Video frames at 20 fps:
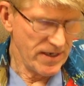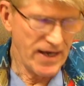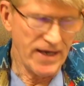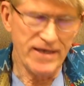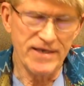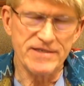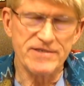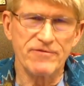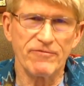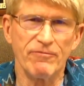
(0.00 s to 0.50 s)

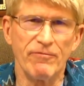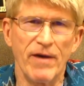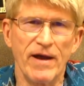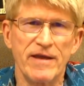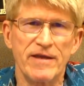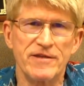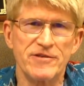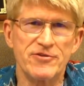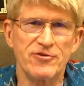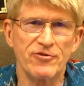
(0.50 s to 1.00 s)
guess my
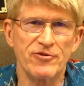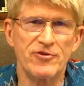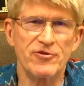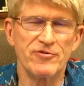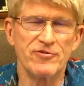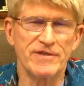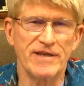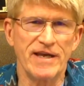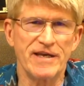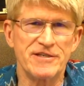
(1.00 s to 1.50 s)
concern
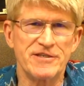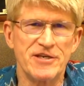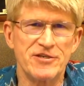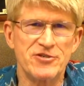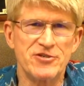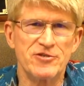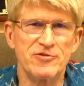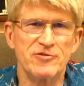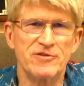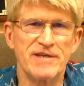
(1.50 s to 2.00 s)
too is, I
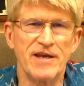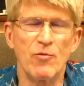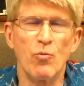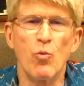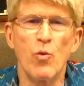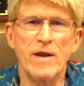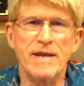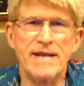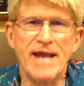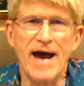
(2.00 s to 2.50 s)
should say
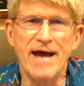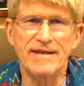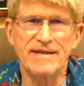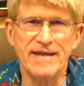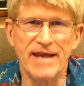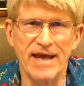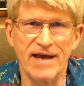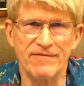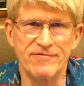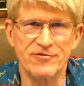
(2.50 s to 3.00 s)
when not to
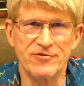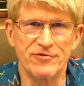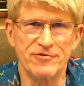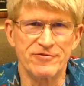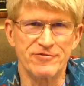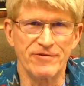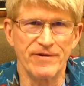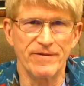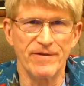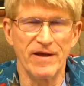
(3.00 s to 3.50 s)
have
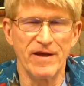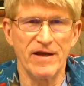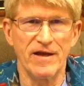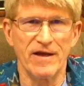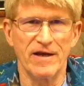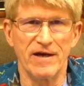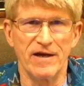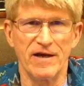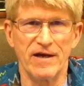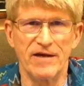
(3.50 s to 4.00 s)
surgery.
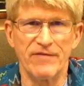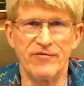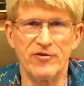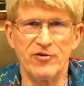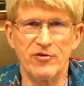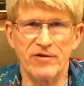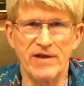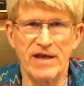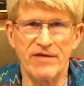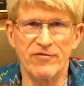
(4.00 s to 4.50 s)
If you
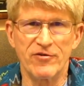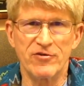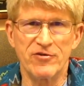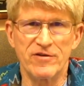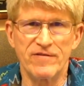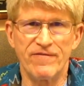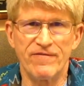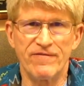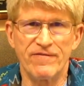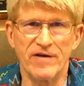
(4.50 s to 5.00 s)
don't have a
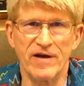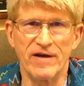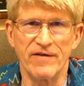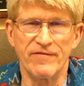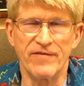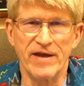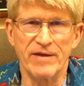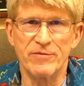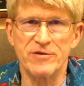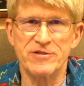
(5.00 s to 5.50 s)
good
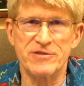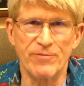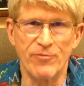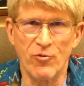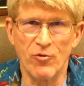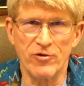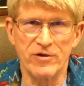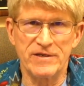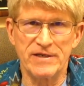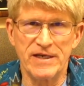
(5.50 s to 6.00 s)
family
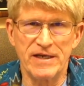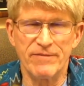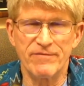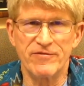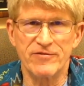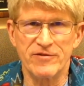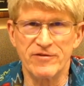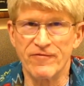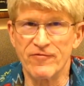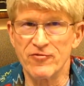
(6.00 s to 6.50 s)
support team
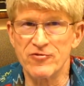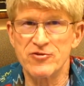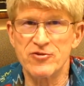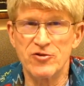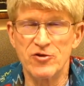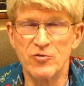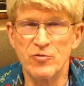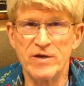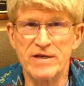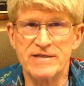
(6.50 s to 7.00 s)
for the first
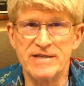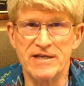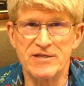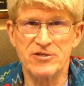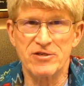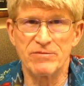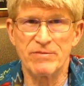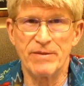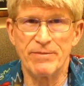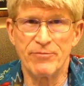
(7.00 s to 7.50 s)
2 weeks, that's
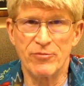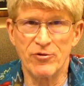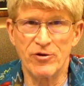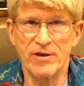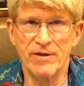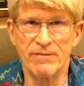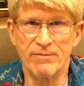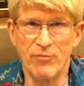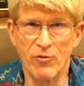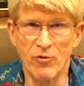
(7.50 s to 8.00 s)
going to be
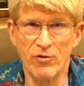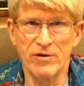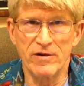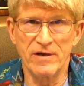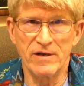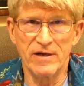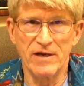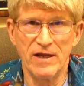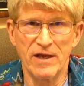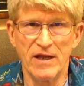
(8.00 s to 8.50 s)
pretty
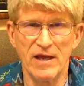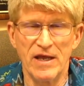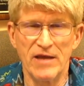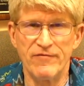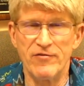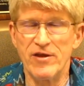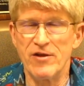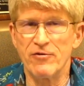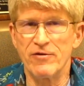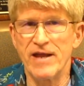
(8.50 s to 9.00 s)
important.
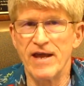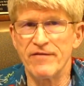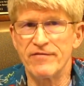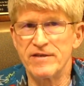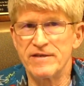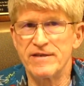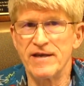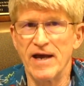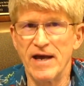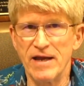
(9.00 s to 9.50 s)
If you don't have the
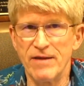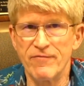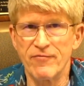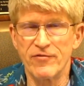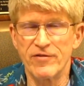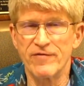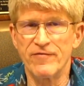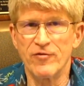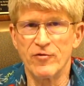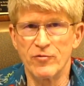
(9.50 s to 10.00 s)
time for
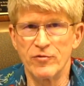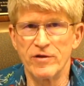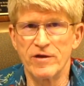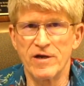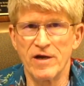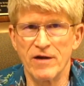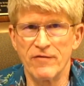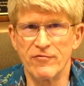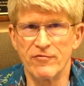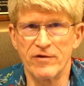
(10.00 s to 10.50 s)
the full
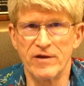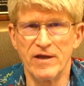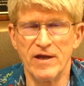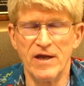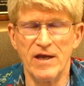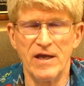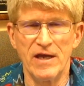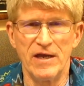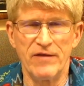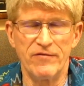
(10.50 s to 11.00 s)
recovery,
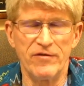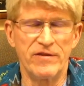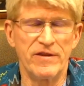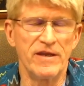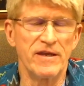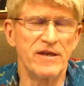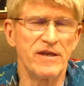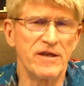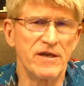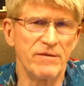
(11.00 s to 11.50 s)
if you
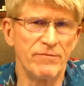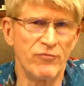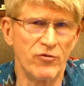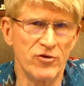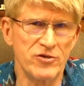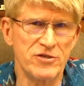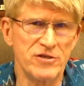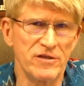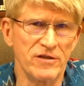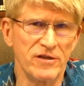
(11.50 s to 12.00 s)
think you can
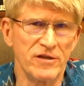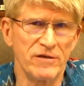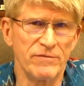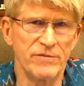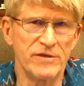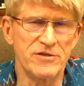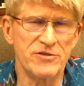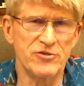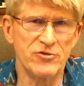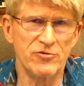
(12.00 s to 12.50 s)
push it a little
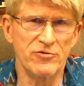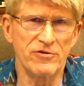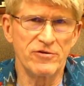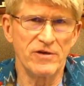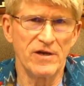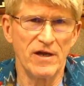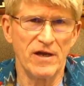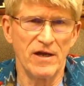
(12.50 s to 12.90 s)
bit sooner,